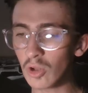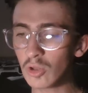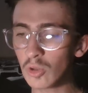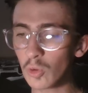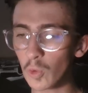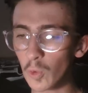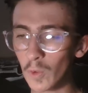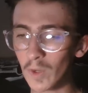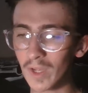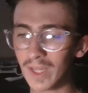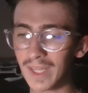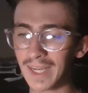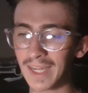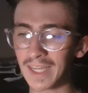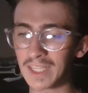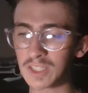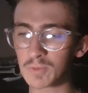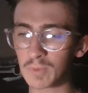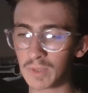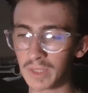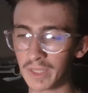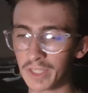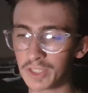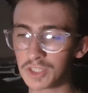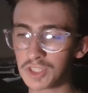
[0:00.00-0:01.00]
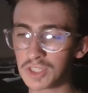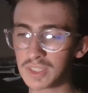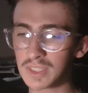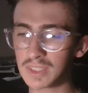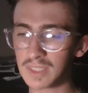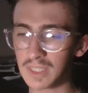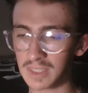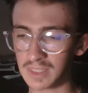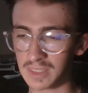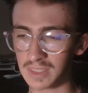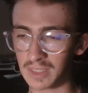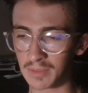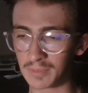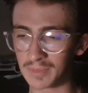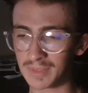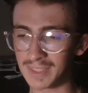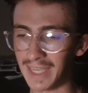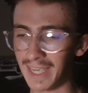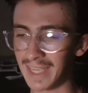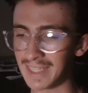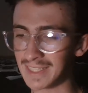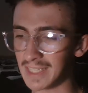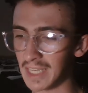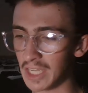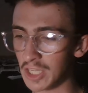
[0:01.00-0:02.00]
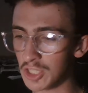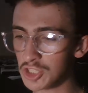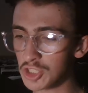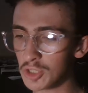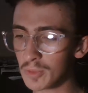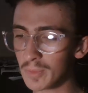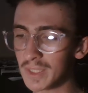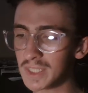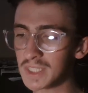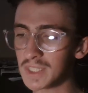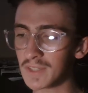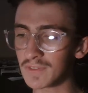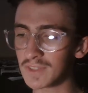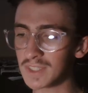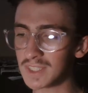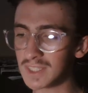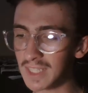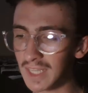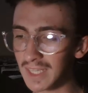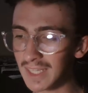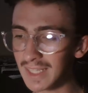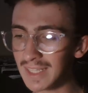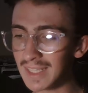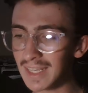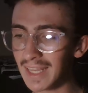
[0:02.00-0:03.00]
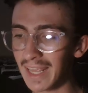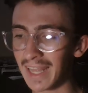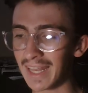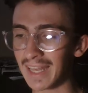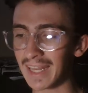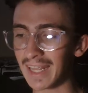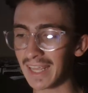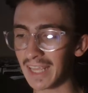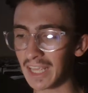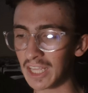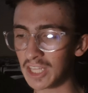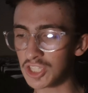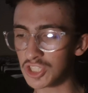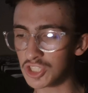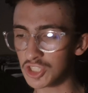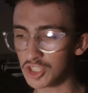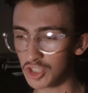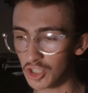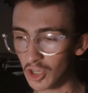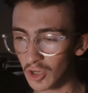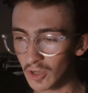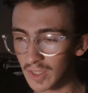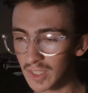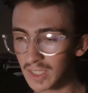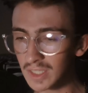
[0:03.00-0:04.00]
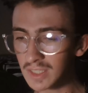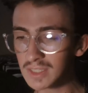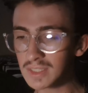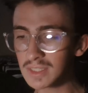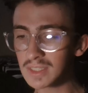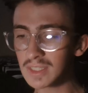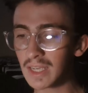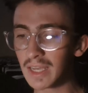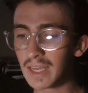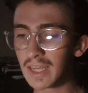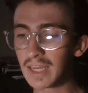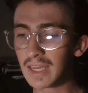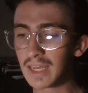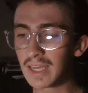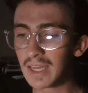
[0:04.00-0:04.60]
all organized religious systems as instruments of Satan and injurious